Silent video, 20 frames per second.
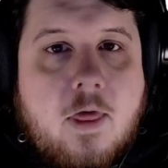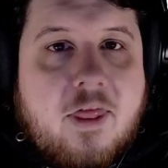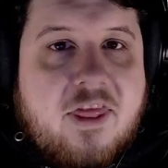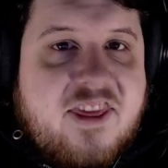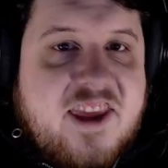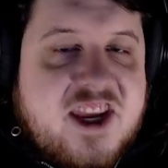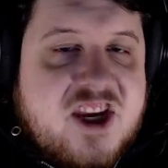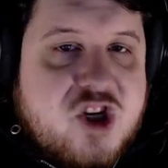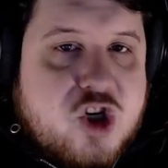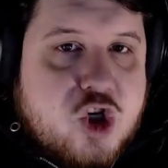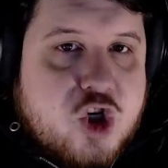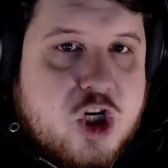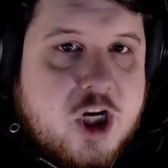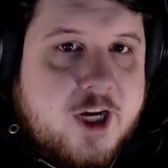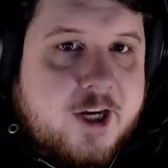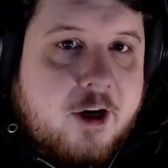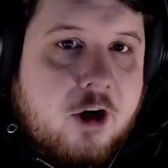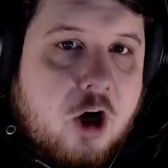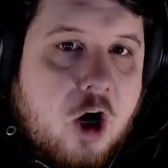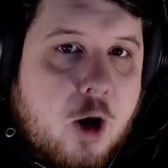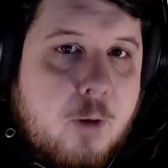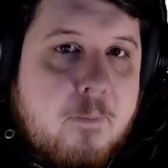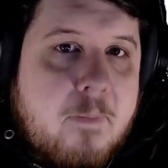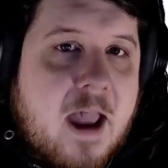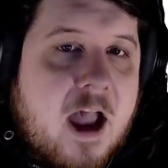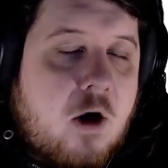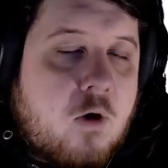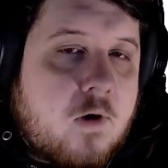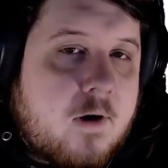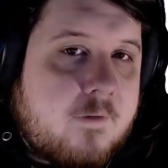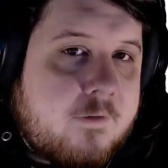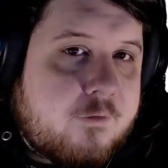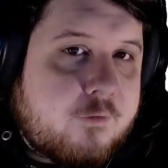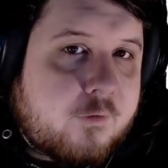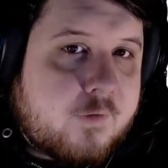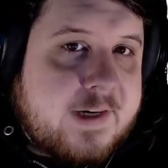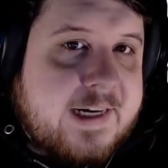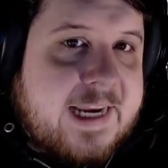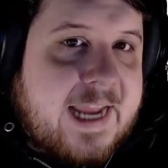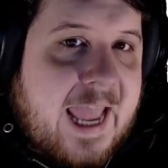the sheer amount of
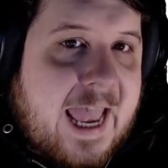free